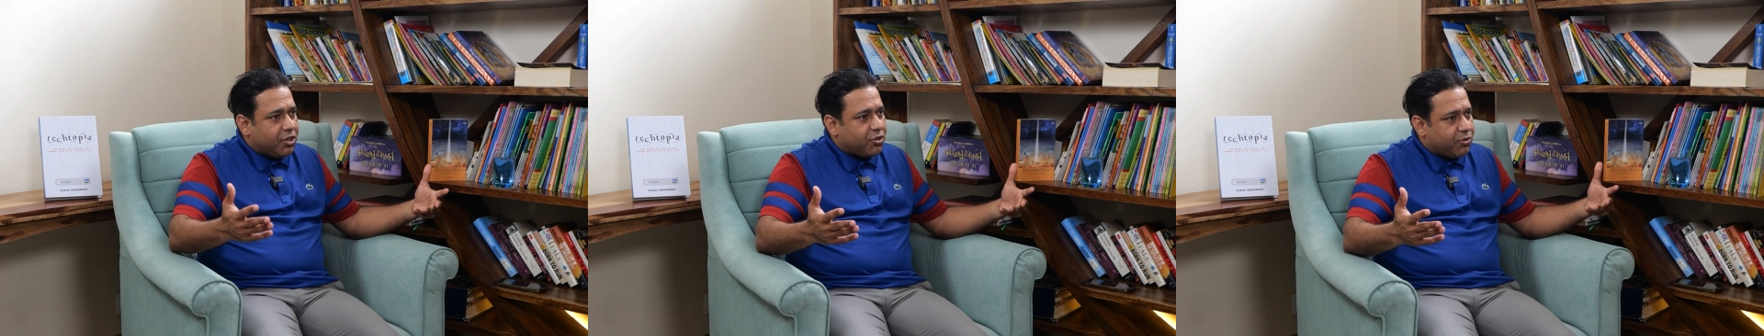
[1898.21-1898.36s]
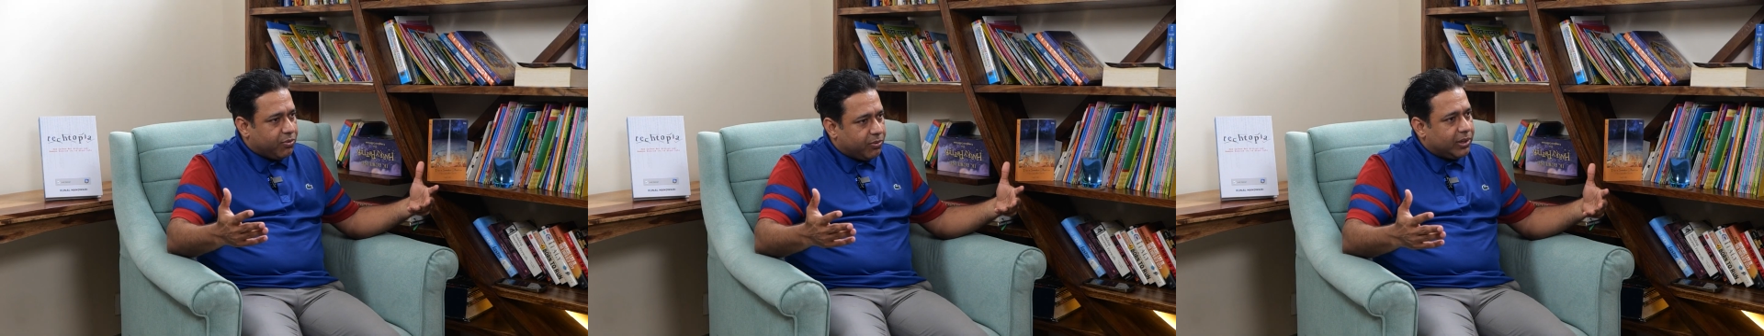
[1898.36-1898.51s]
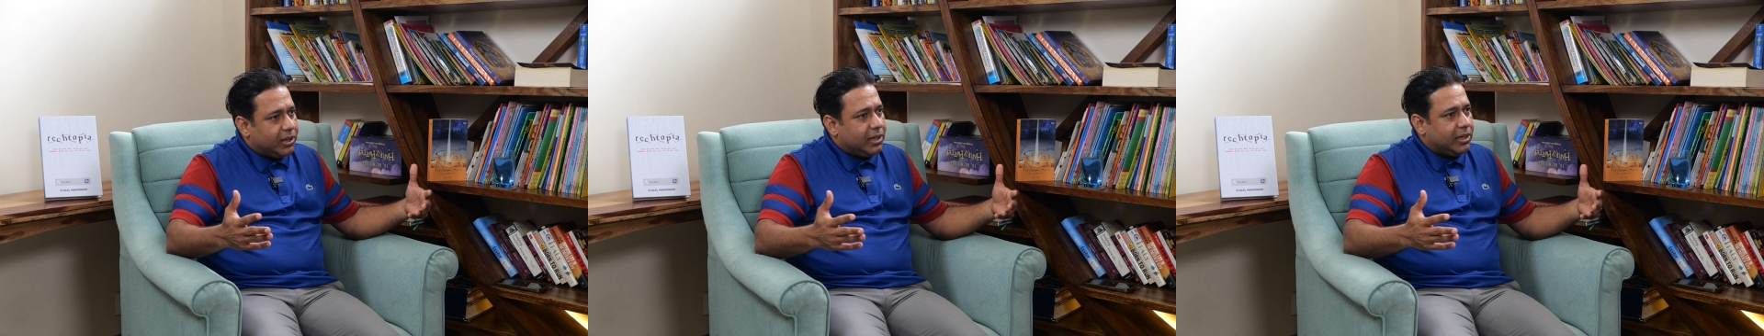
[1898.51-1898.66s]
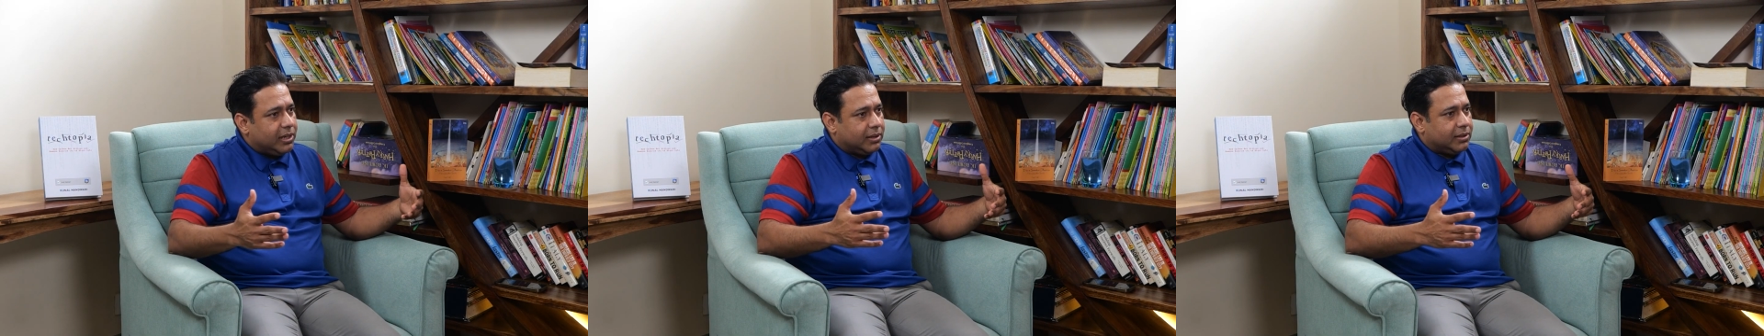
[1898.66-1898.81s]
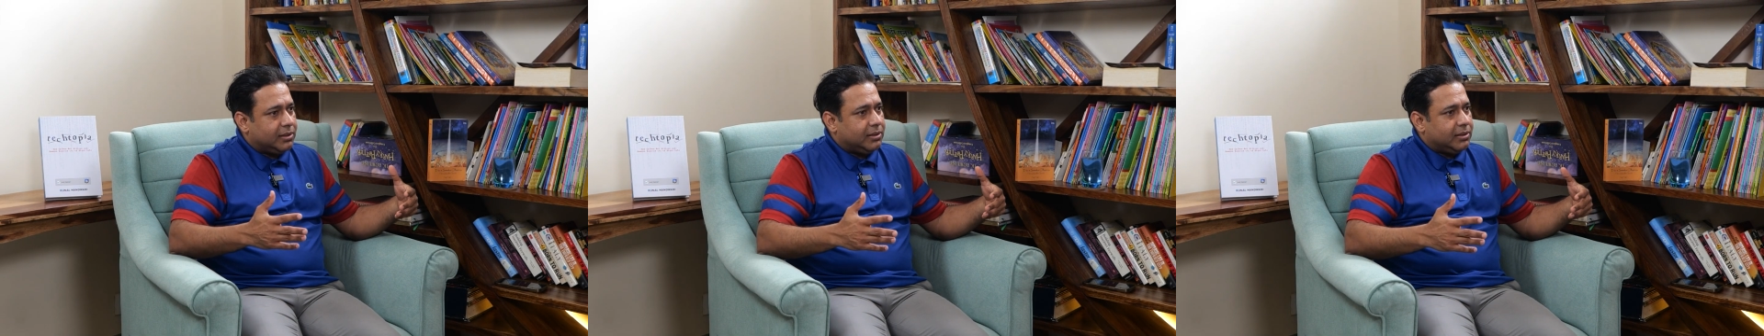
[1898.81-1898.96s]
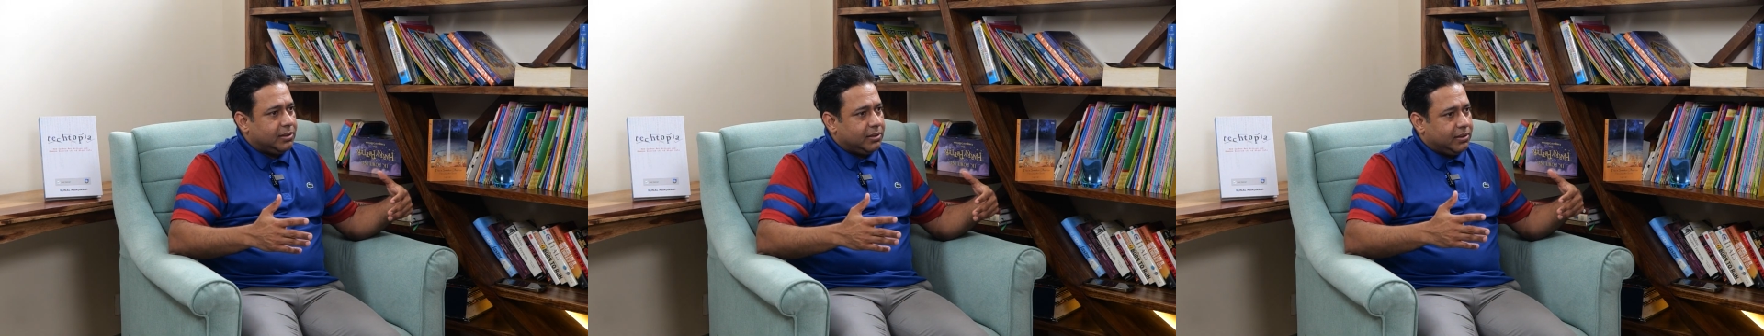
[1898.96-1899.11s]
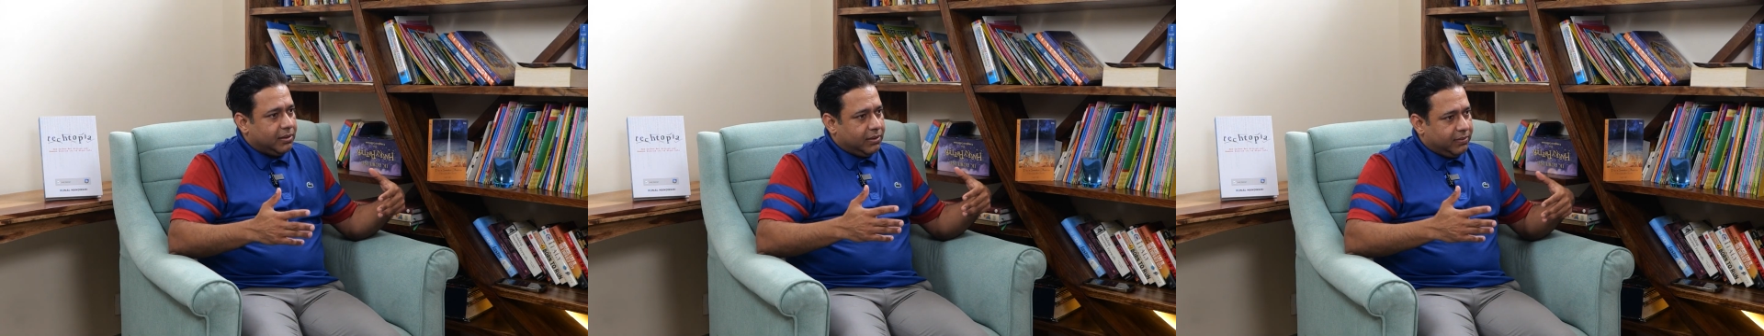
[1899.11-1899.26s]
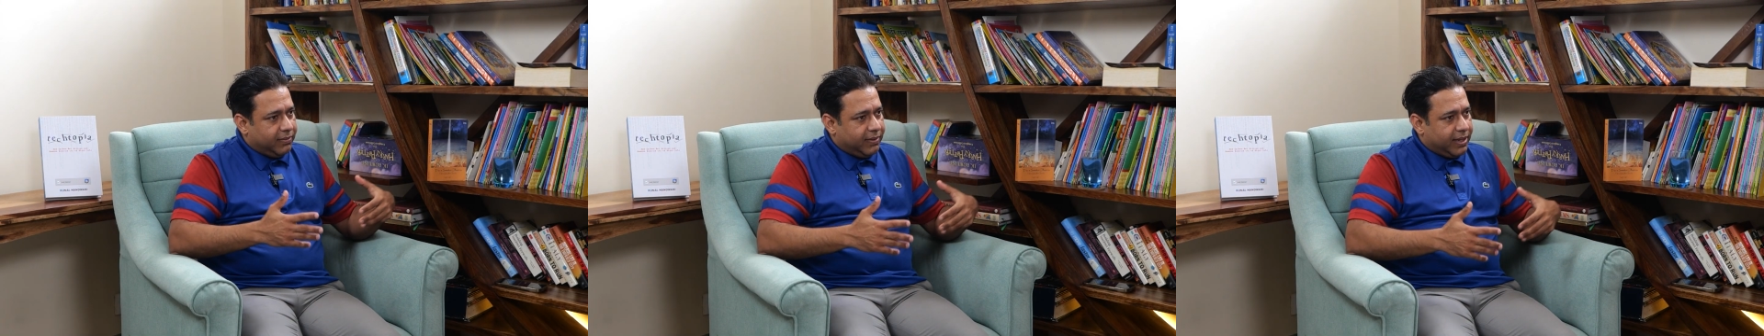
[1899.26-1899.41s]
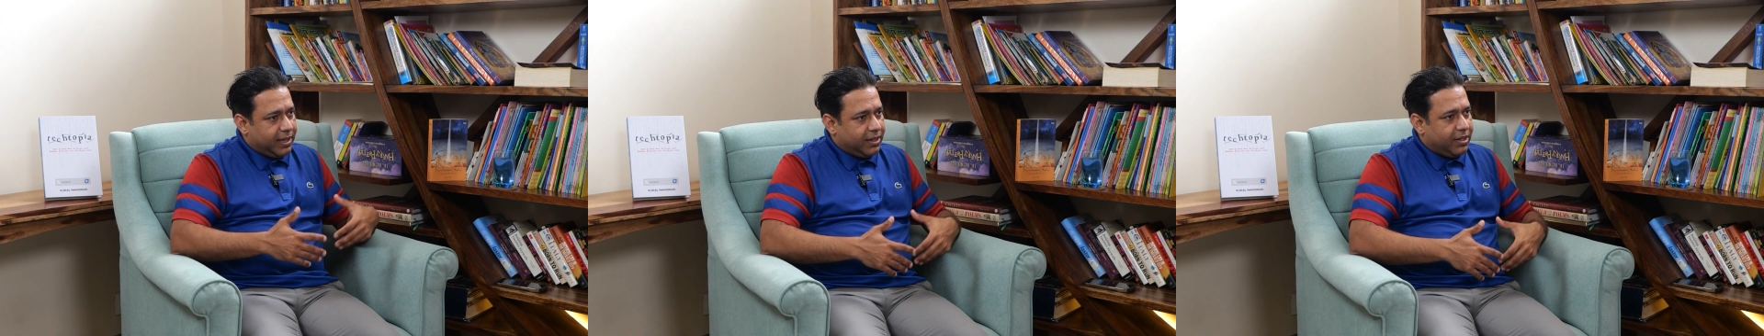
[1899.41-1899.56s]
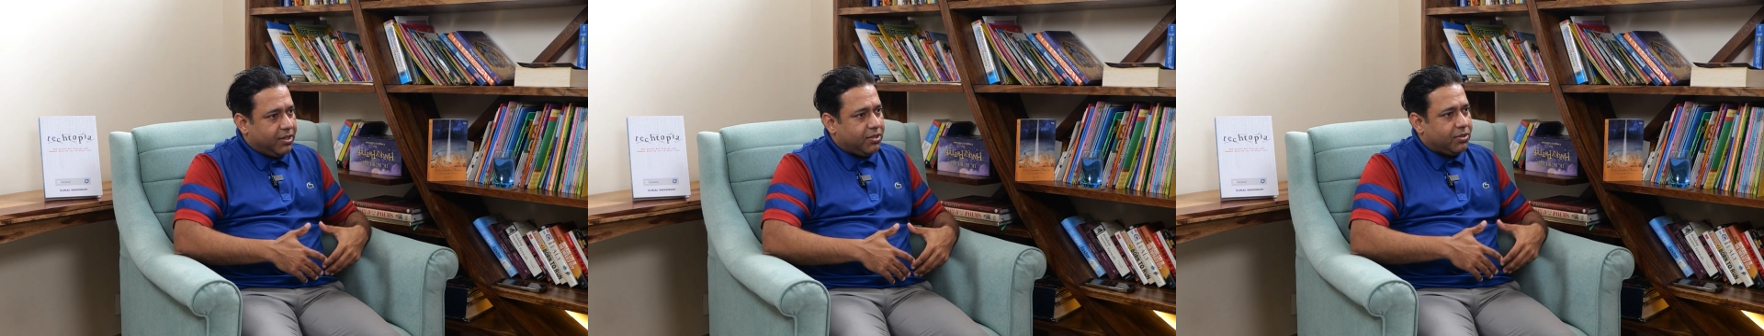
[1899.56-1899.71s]
world when
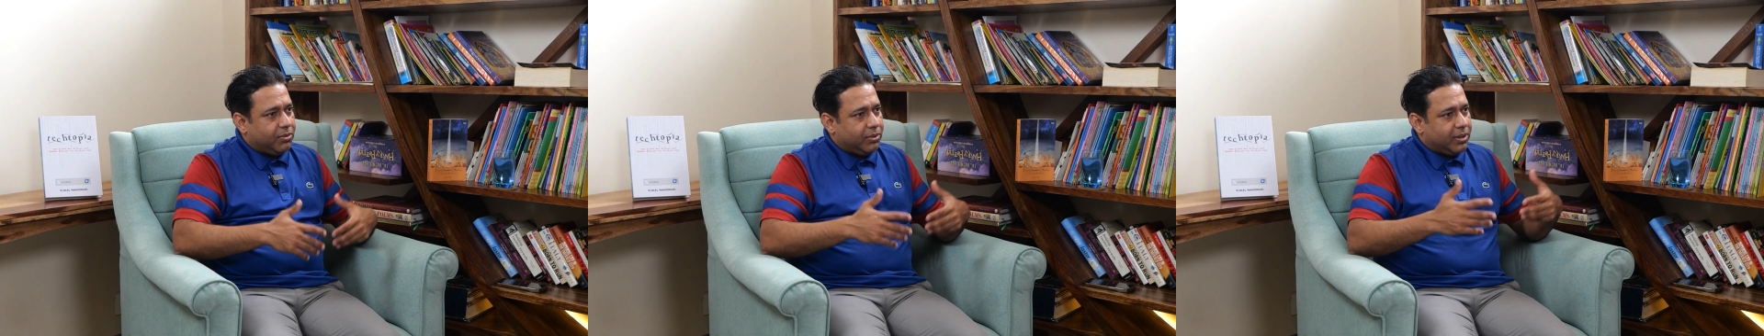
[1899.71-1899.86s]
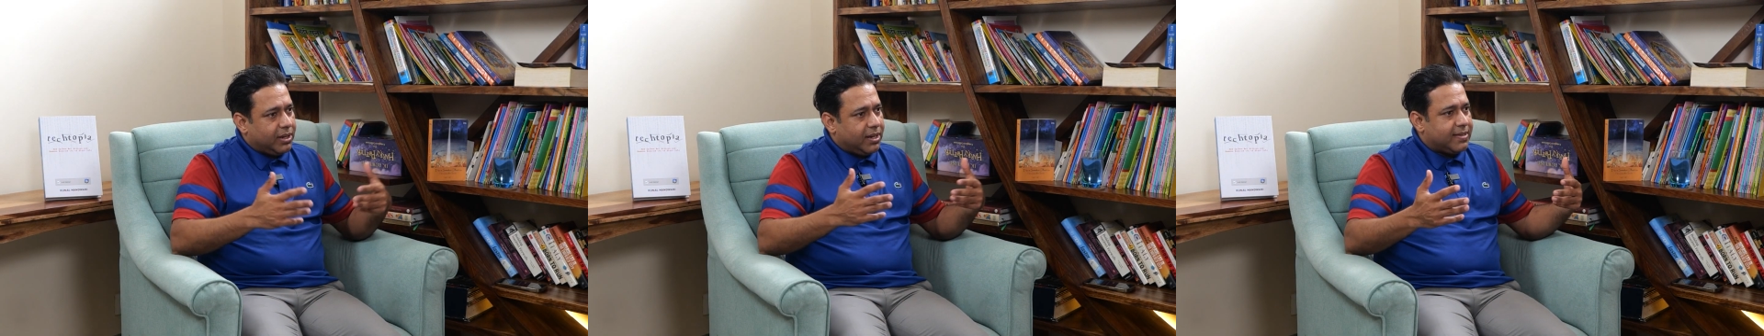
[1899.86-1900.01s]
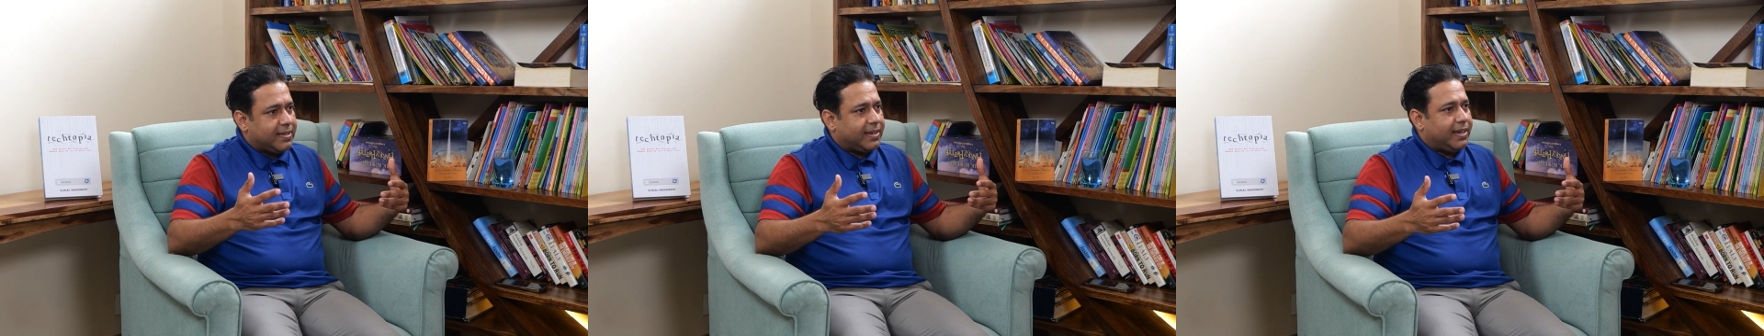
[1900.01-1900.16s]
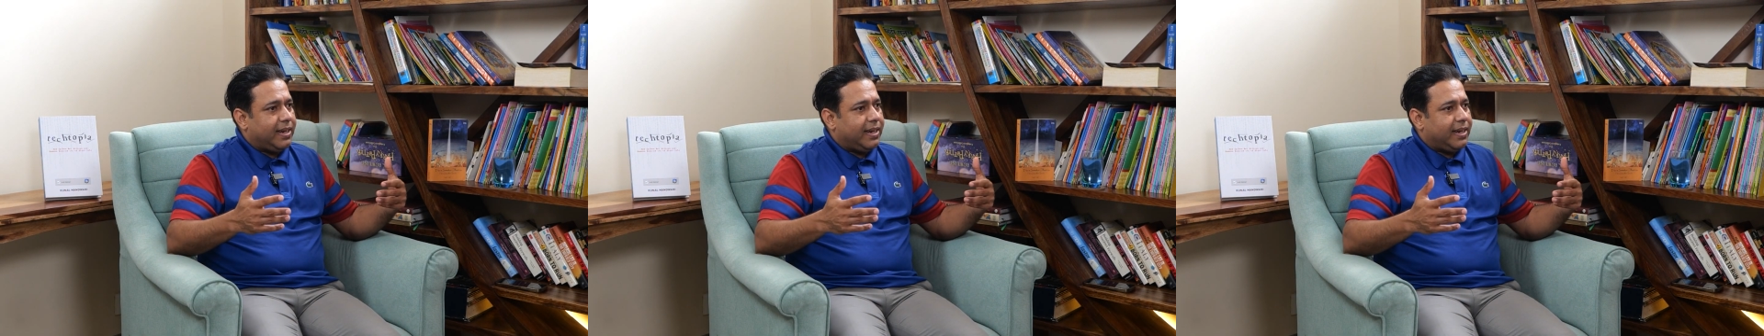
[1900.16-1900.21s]
these gunas